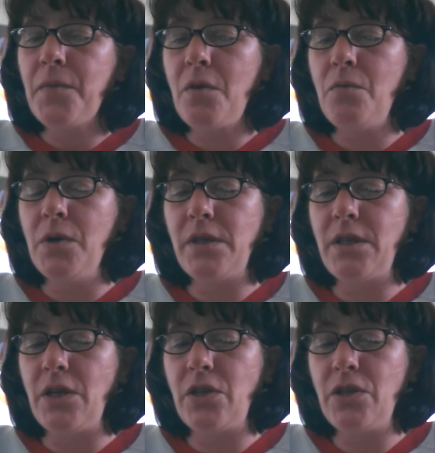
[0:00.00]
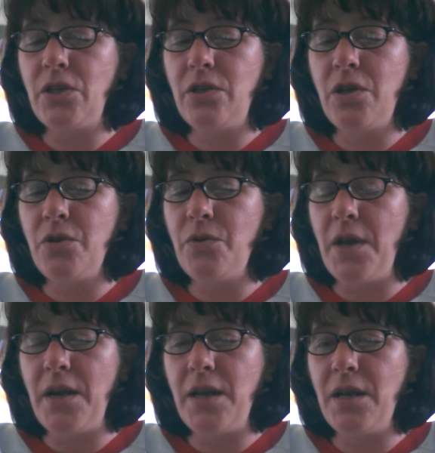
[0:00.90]
was such too
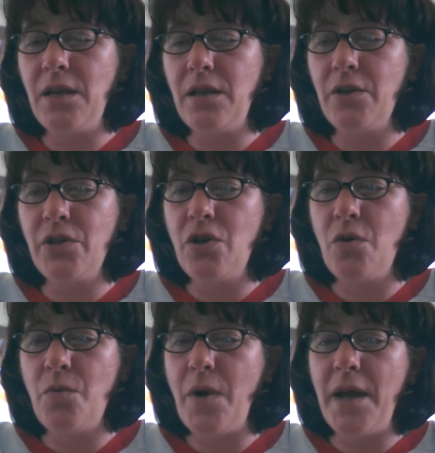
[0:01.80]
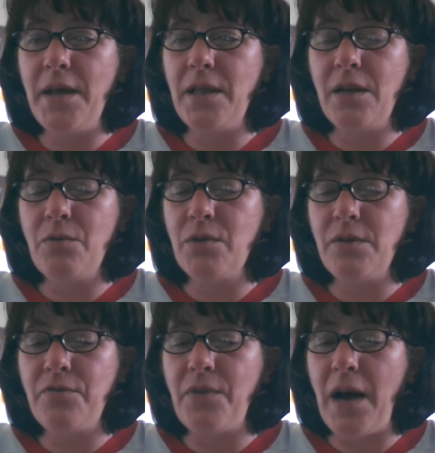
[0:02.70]
that there's no way that it was
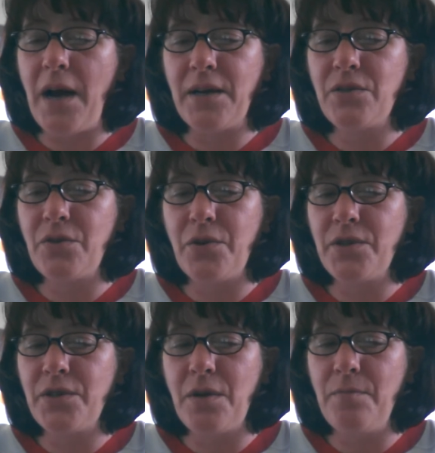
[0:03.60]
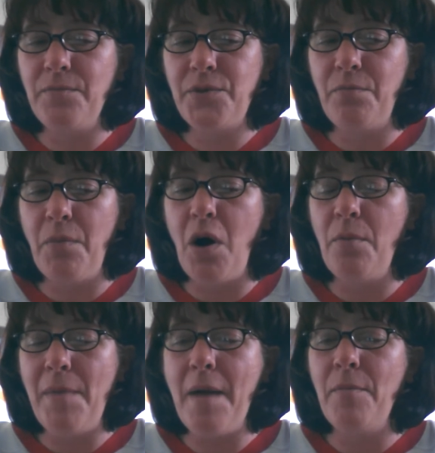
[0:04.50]
a fox or some
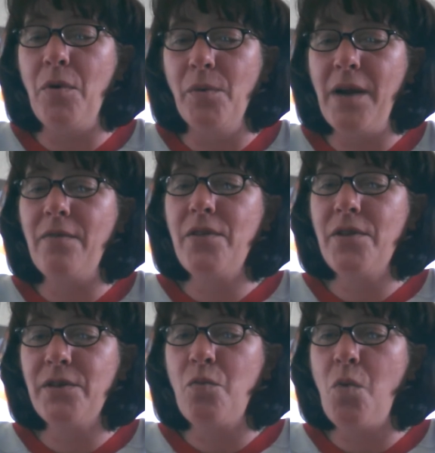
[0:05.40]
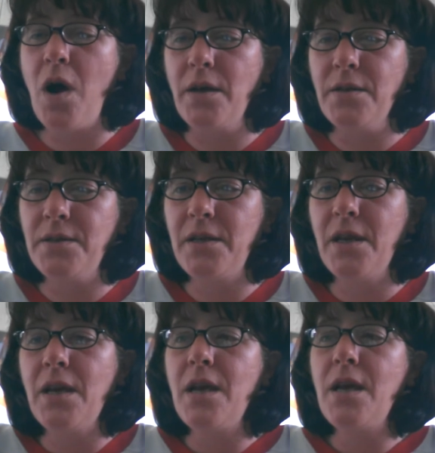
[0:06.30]
small mammal. Whatever this was
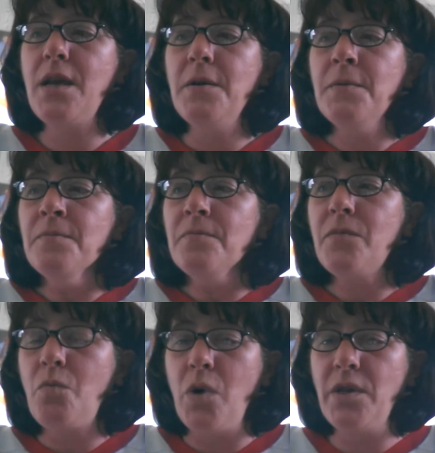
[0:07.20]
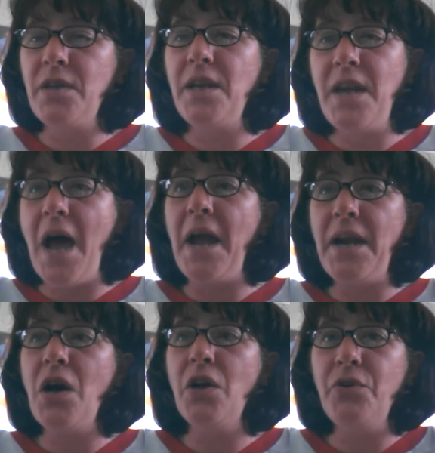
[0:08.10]
a
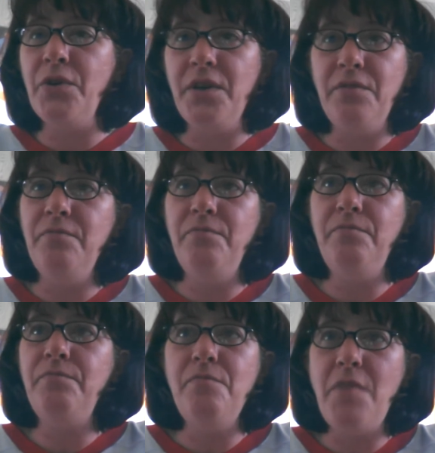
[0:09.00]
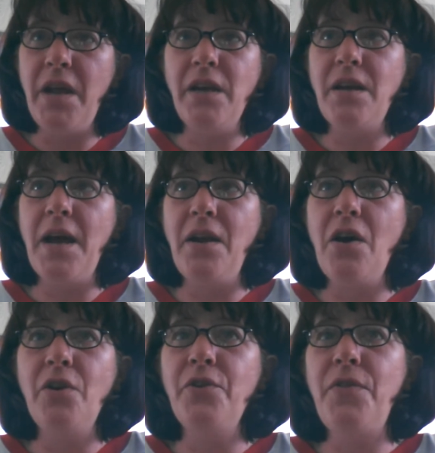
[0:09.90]

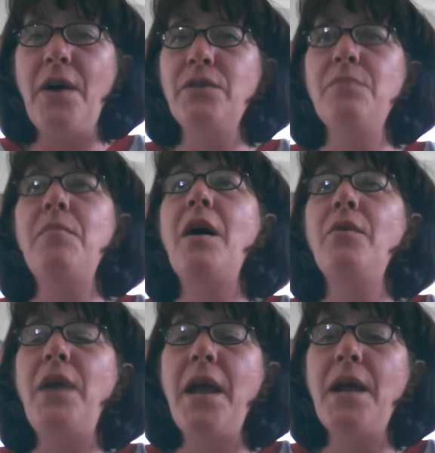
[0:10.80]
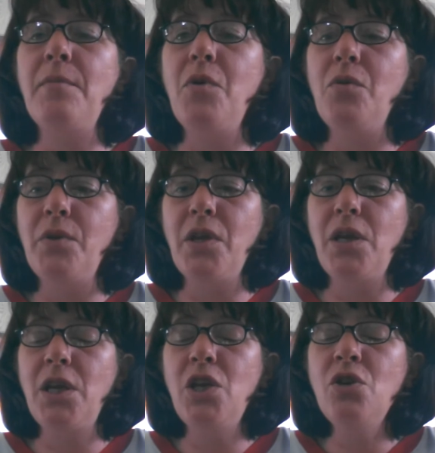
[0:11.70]
900,000 pound animal with a
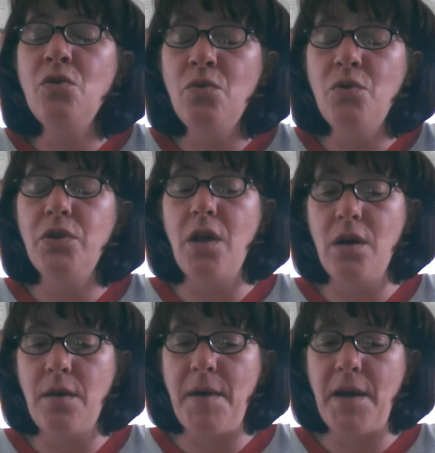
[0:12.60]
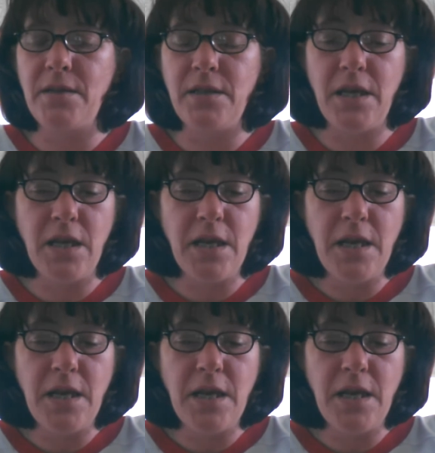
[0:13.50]
huge lung capacity.